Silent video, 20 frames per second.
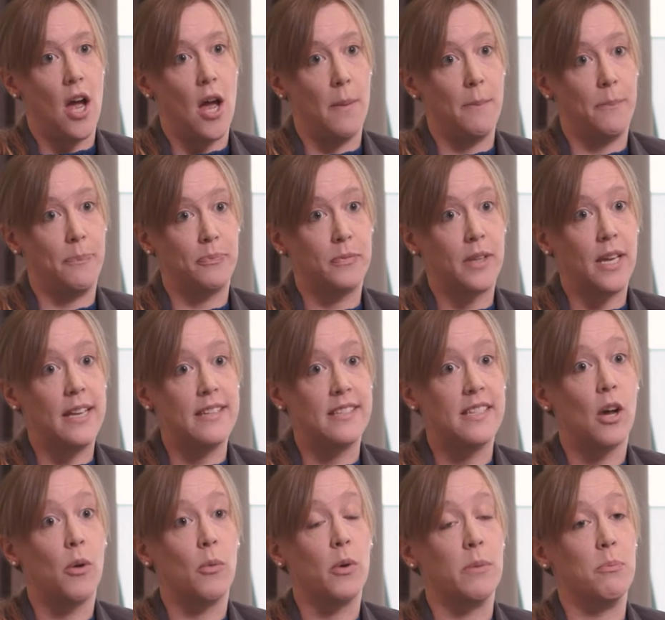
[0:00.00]
um,
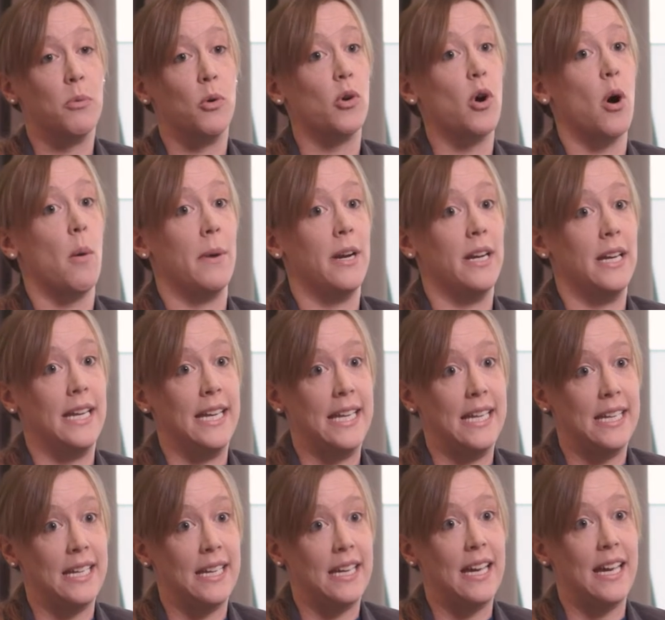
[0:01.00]
is dealt with more
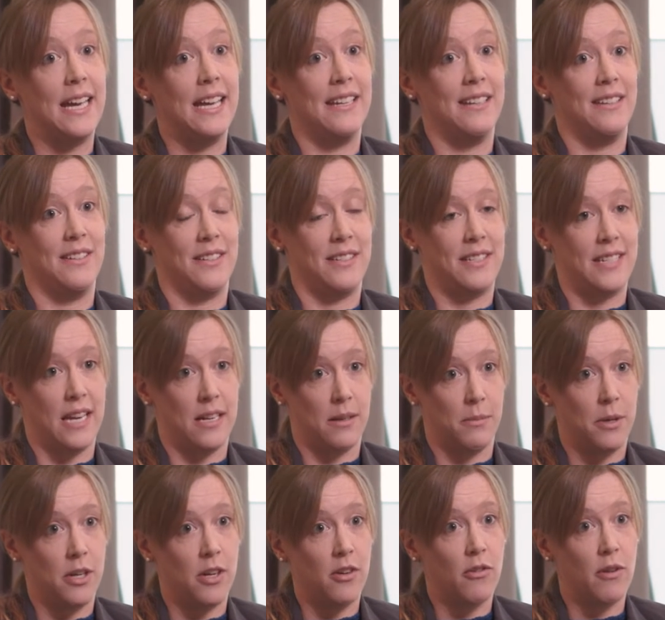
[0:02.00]
commonly in
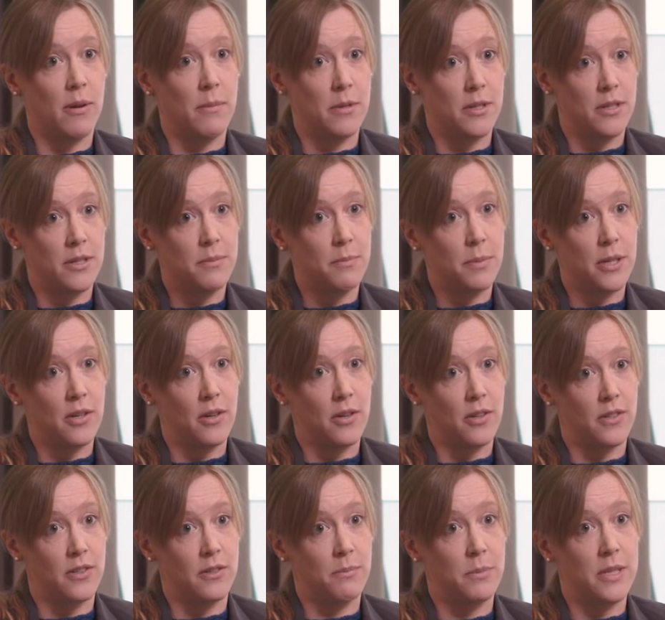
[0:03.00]
settlement agreements
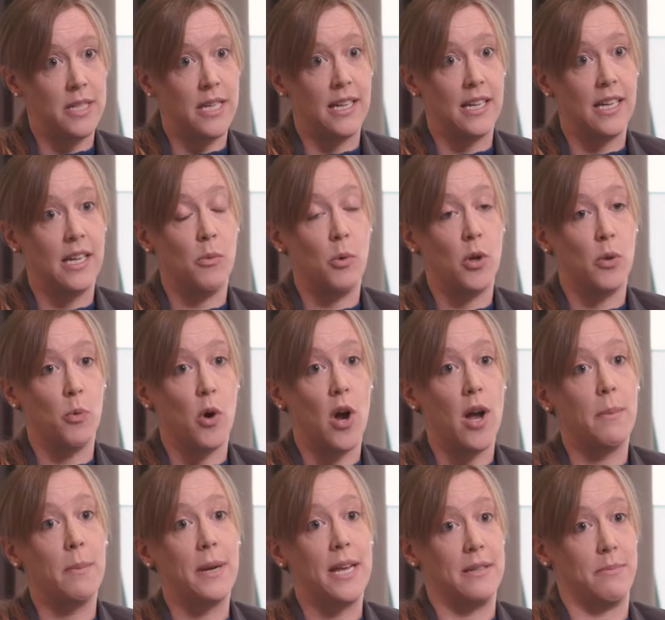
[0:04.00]
because, particularly with
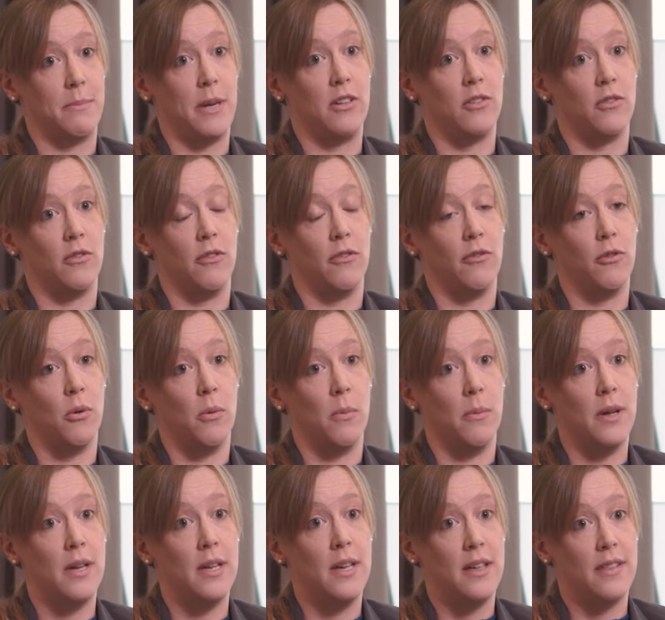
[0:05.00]
workplace pension
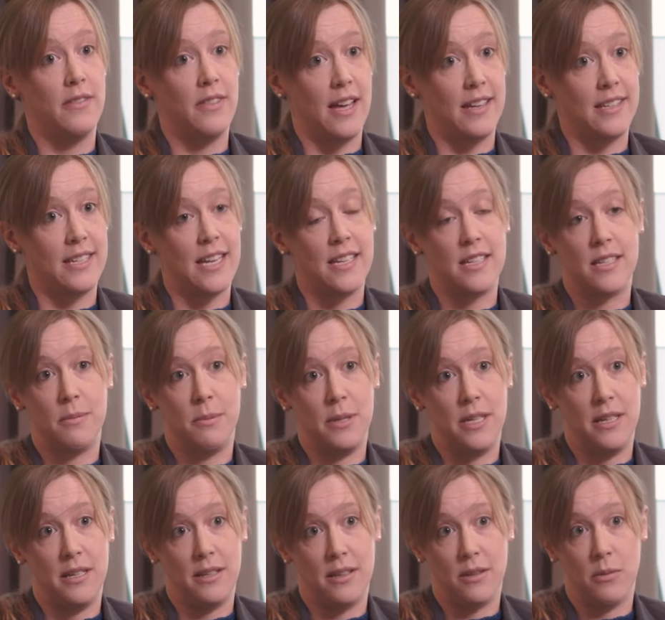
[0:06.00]
reform, that tends to
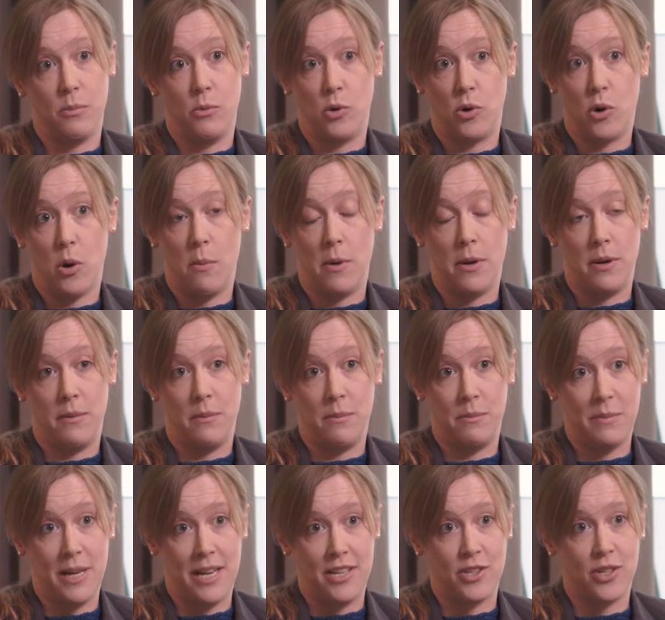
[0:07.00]
be the more common
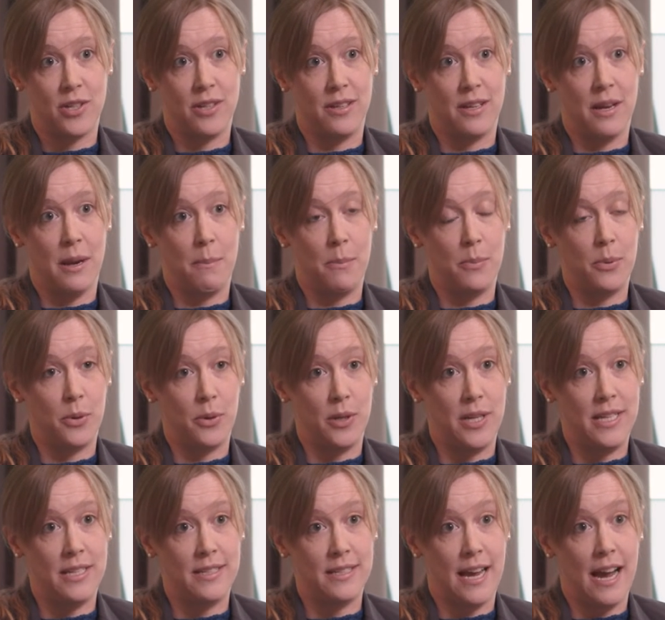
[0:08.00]
pension that
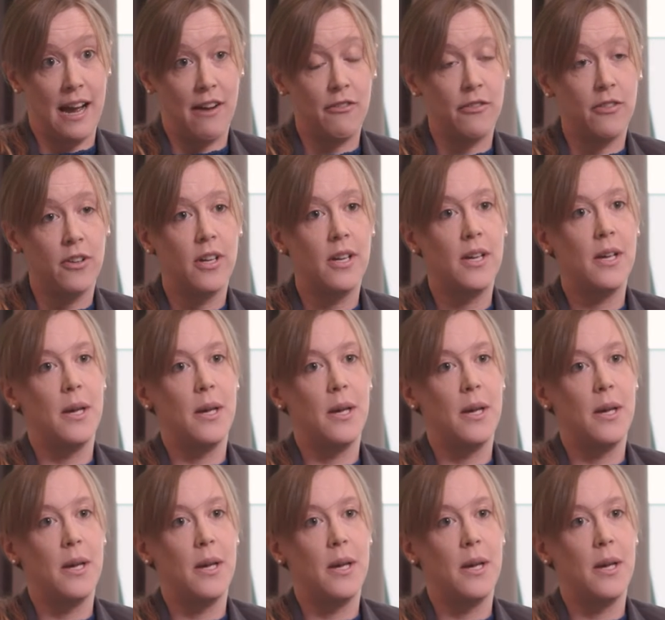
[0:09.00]
employees have.